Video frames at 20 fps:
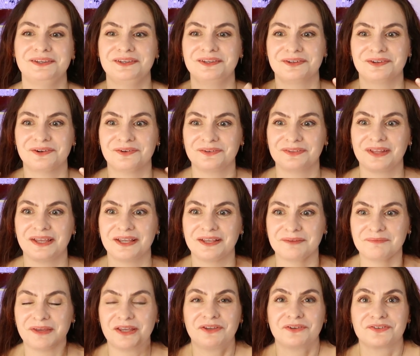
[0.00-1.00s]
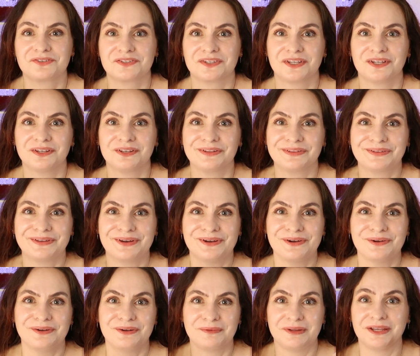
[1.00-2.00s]
you know, like make your skin
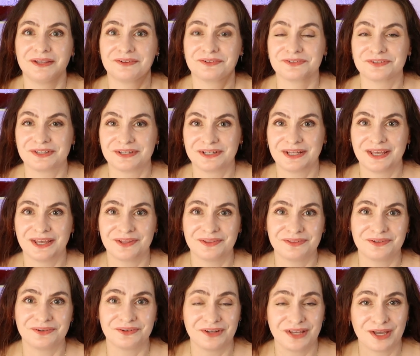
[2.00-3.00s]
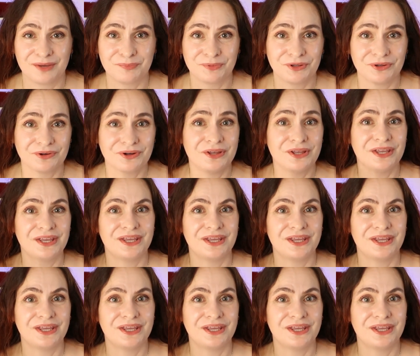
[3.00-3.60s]
glow and make your skin healthier and happier,